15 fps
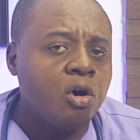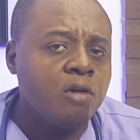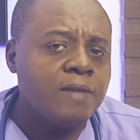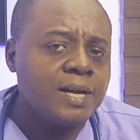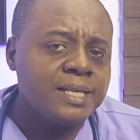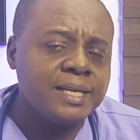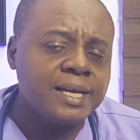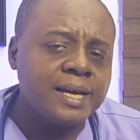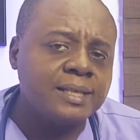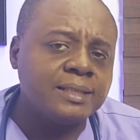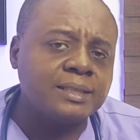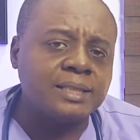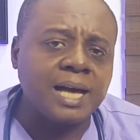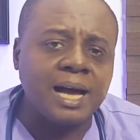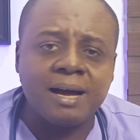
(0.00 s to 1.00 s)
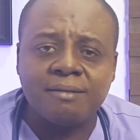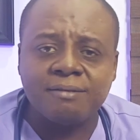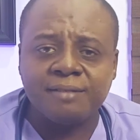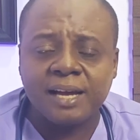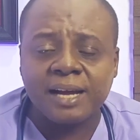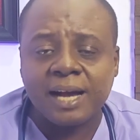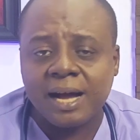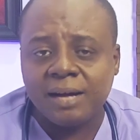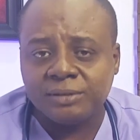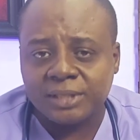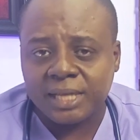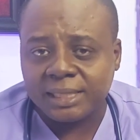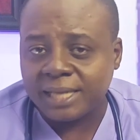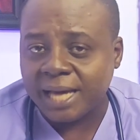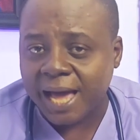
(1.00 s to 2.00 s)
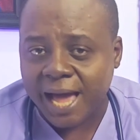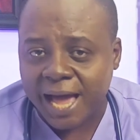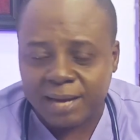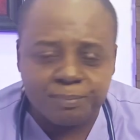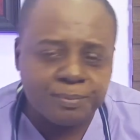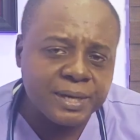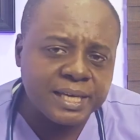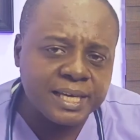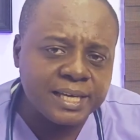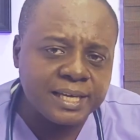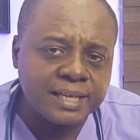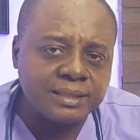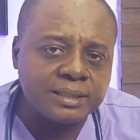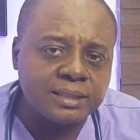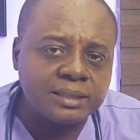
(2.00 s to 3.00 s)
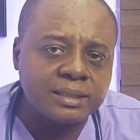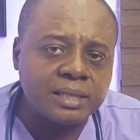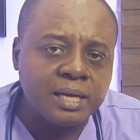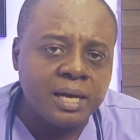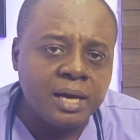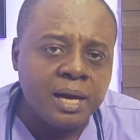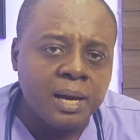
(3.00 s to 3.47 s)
Over the years, I've encountered heartbreaking cases,